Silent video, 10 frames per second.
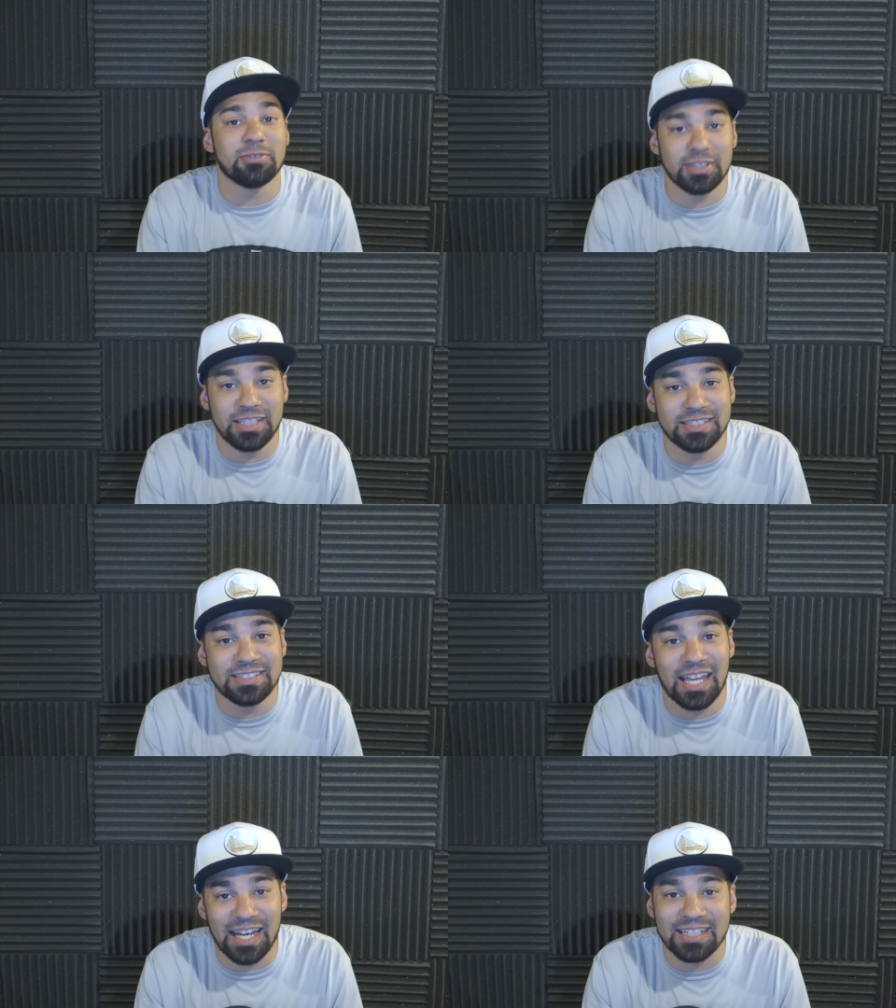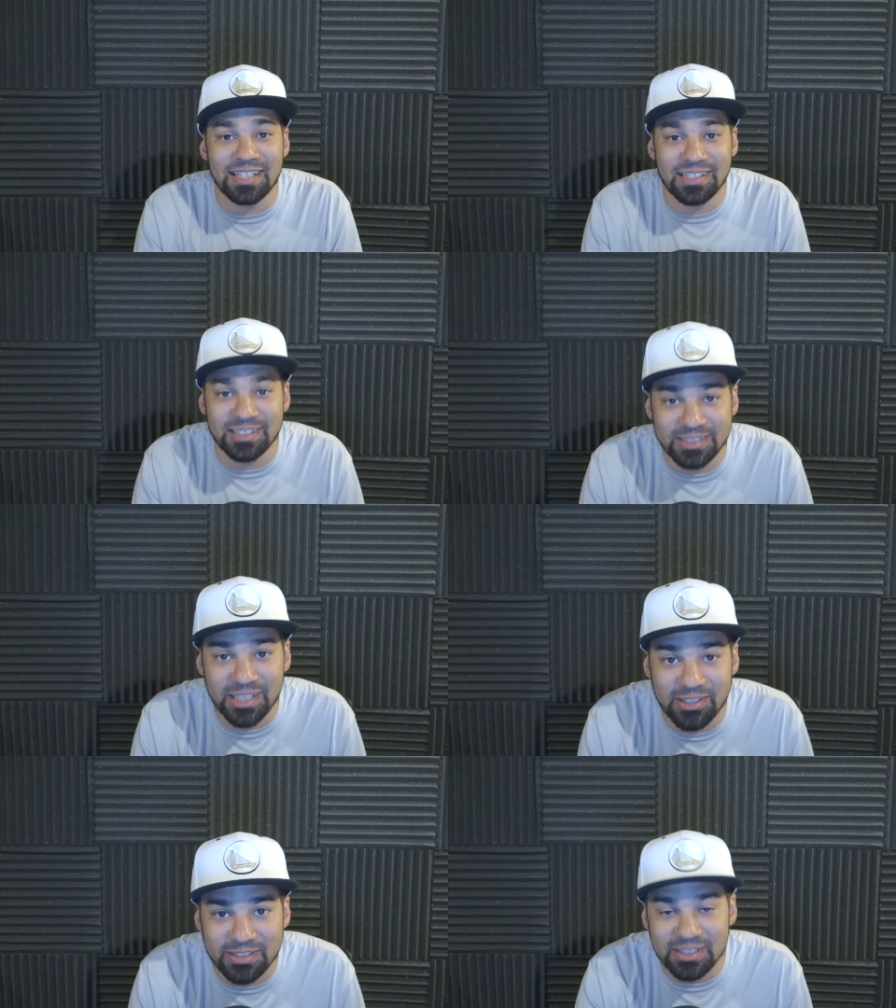release date at the end of the
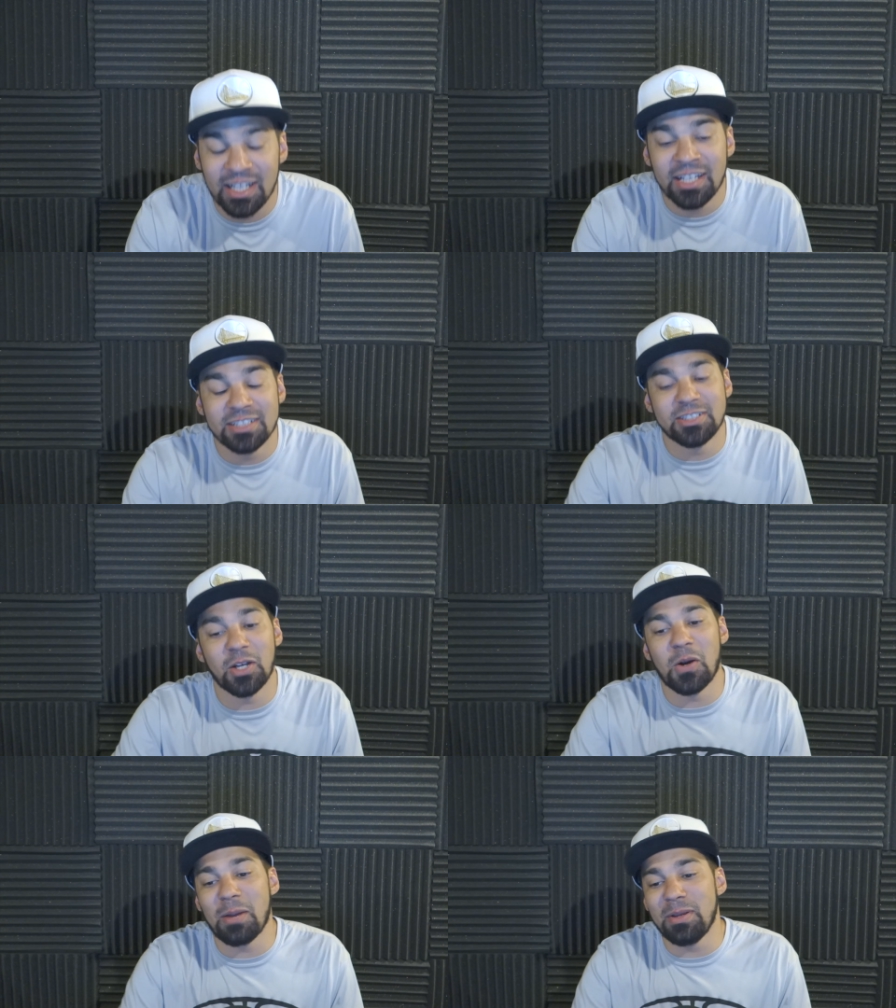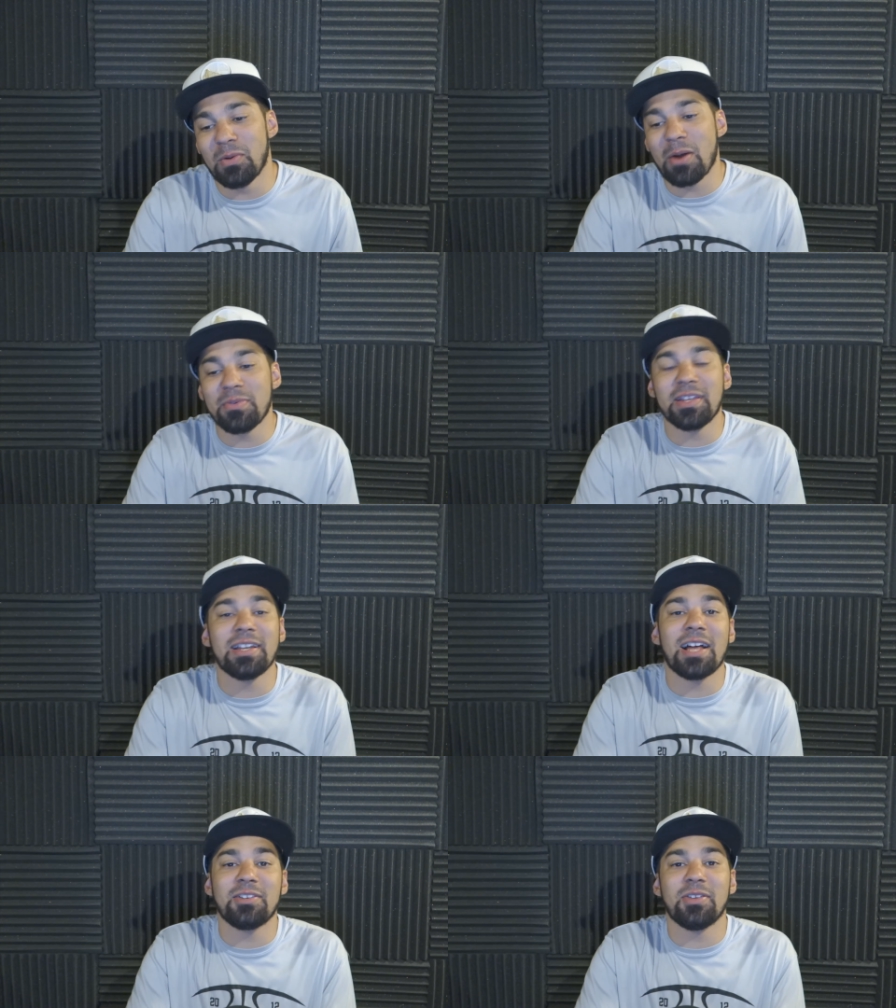series. So I mean, why would they
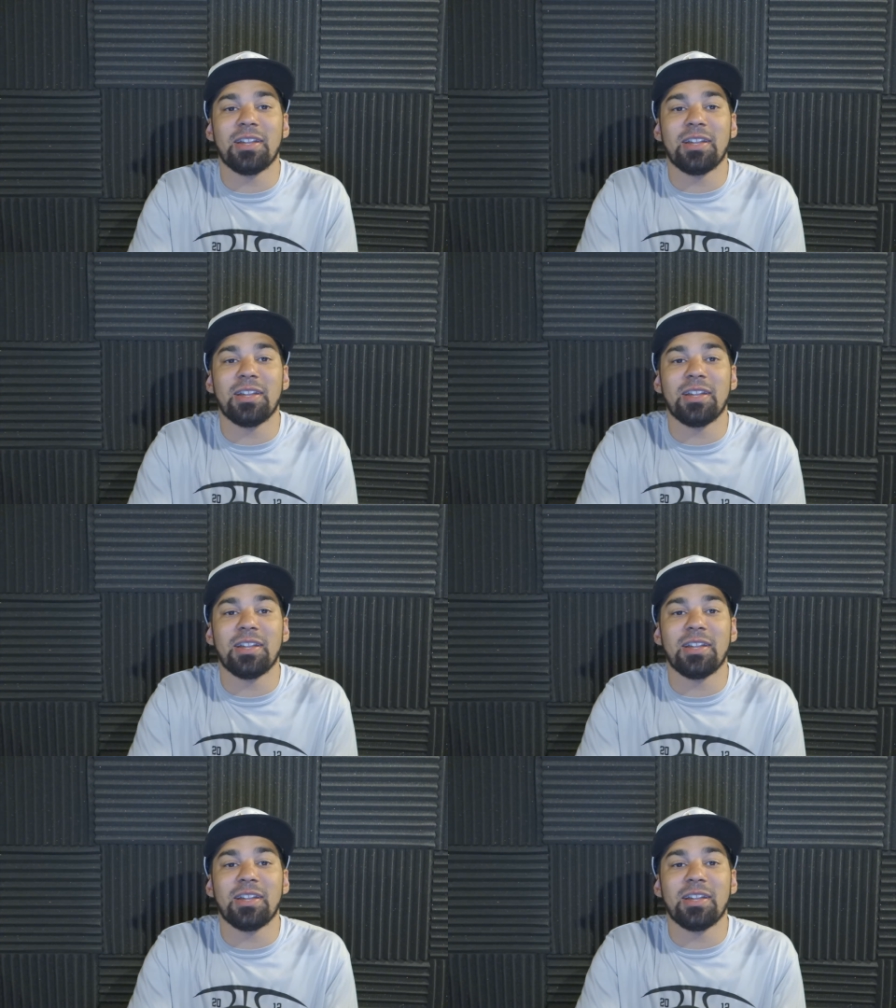not do that?